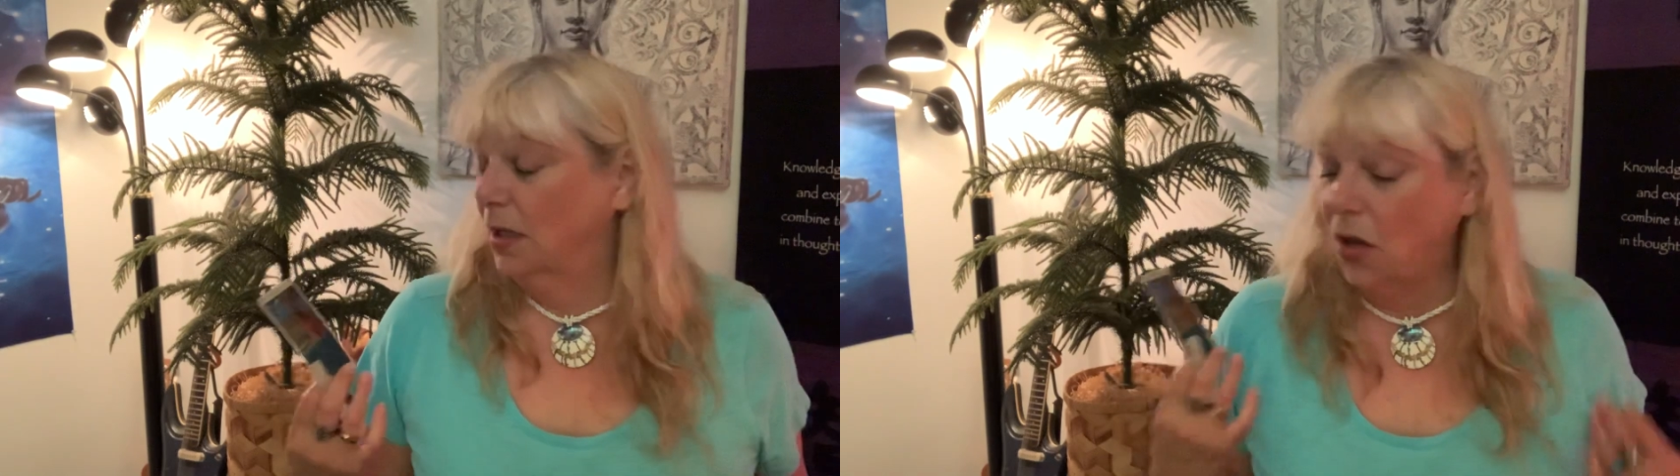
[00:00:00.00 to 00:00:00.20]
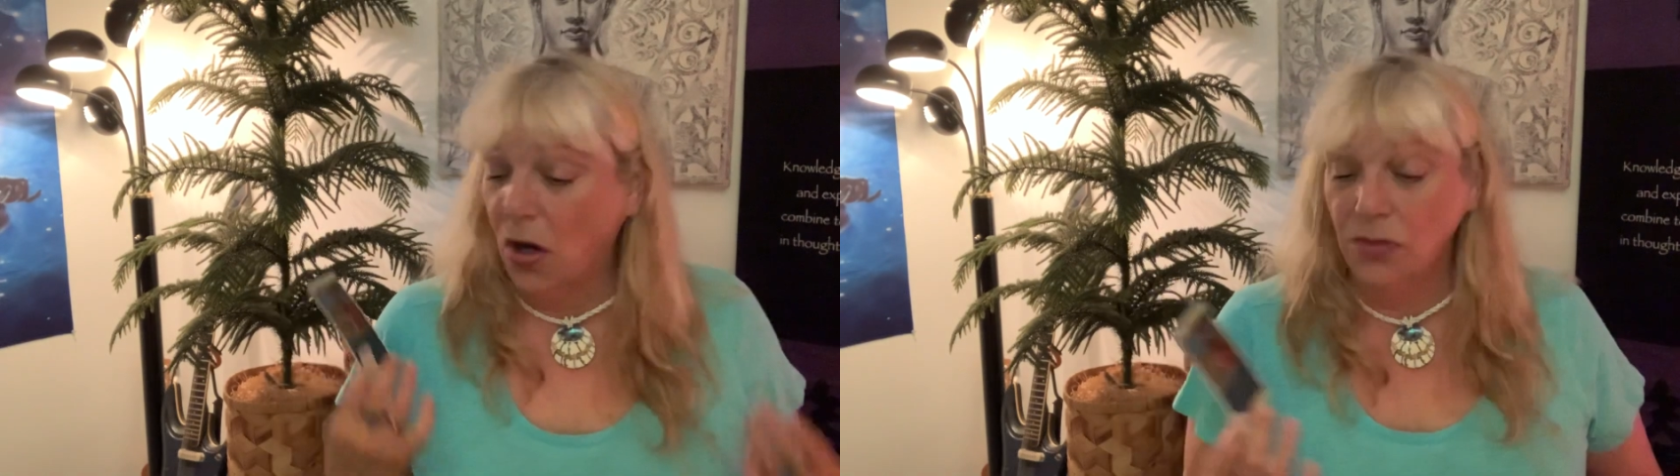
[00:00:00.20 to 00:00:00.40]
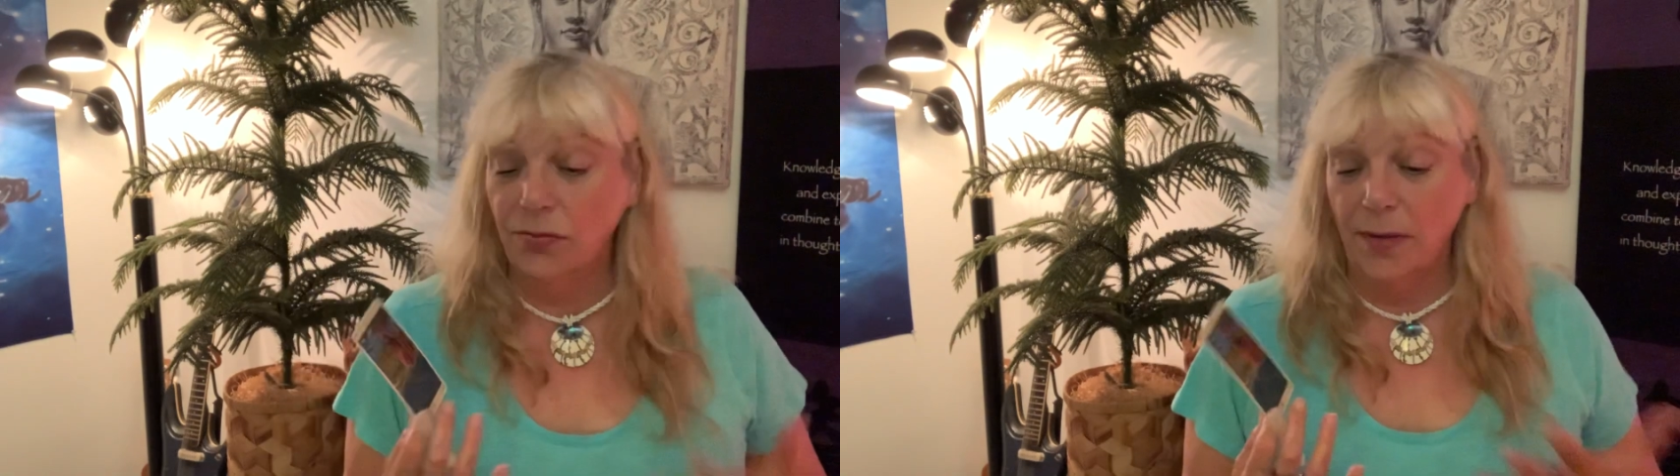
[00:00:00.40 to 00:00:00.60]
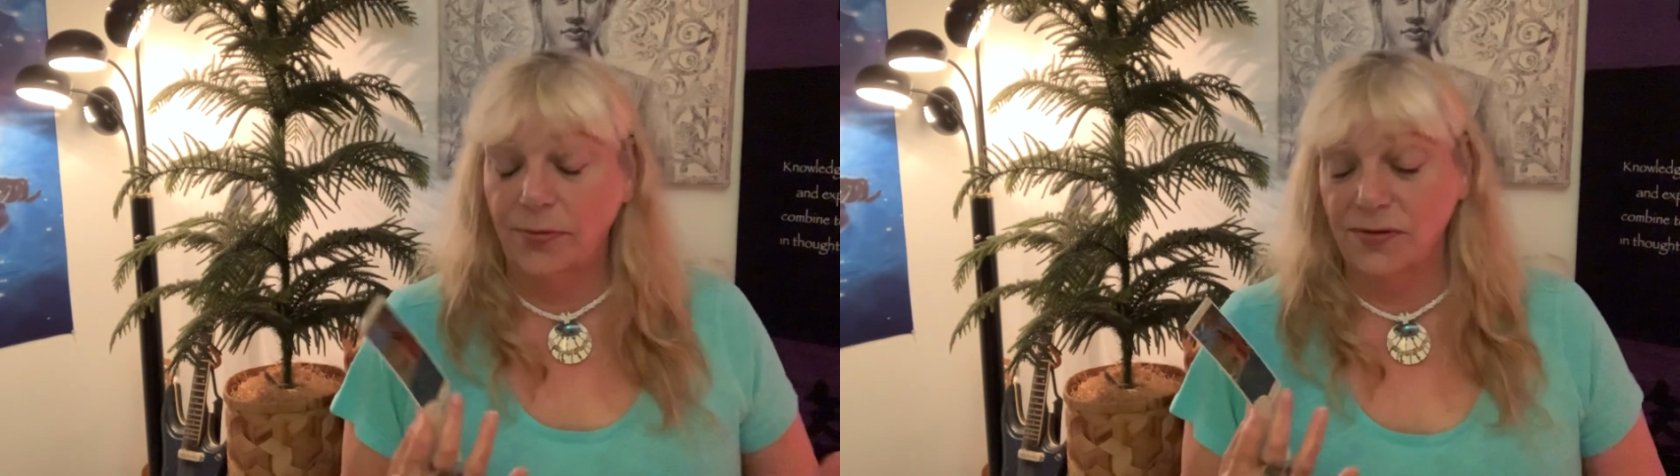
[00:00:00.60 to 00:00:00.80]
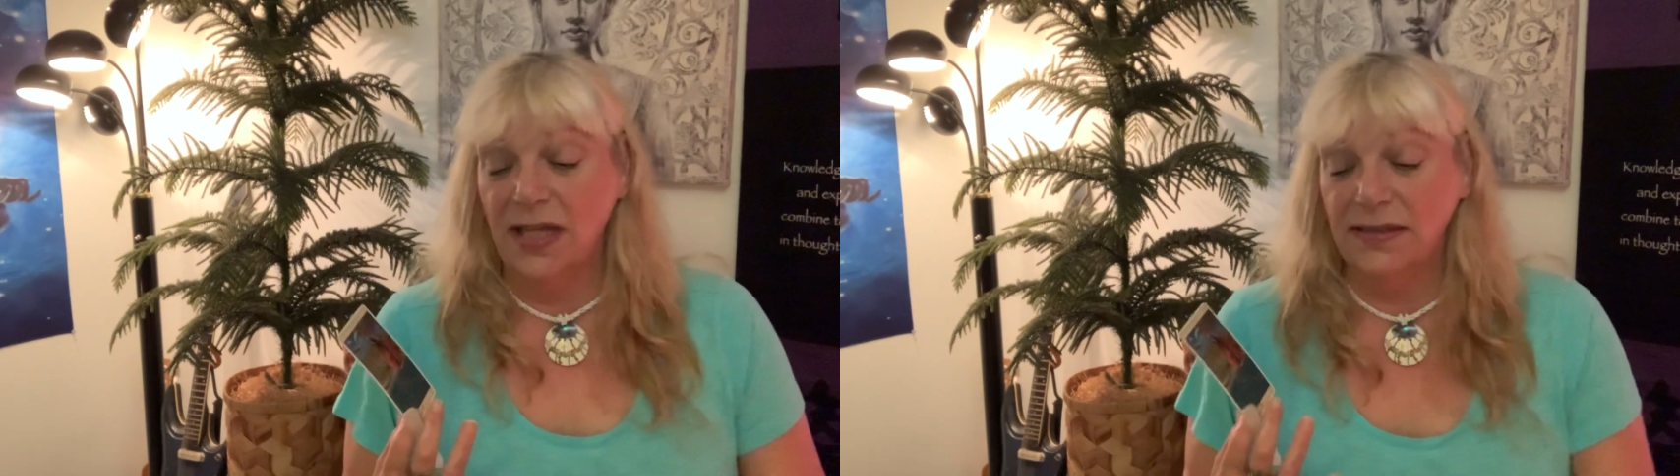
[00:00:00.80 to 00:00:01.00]
card
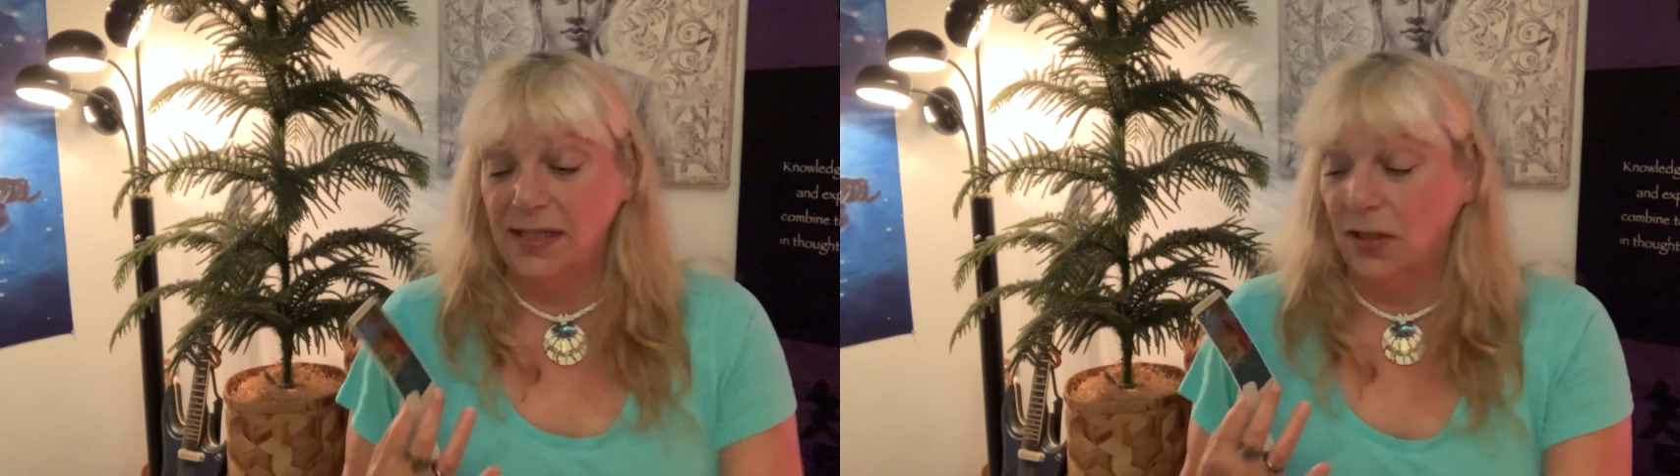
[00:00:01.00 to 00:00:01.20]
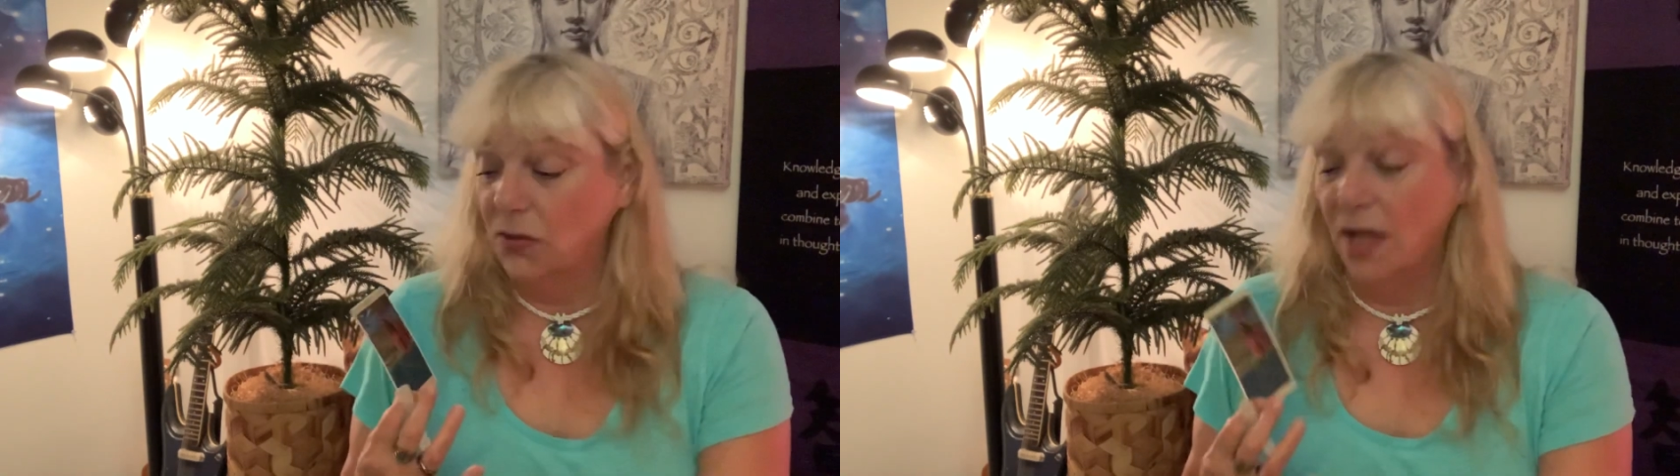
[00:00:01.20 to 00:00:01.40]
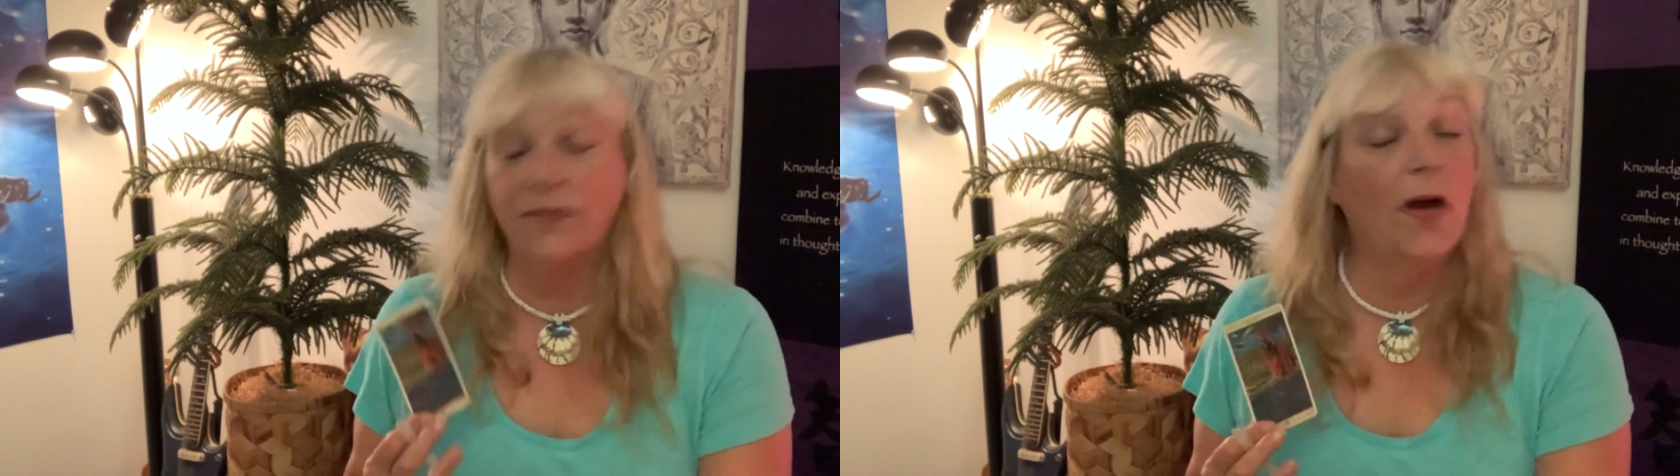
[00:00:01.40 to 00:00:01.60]
representing a lot of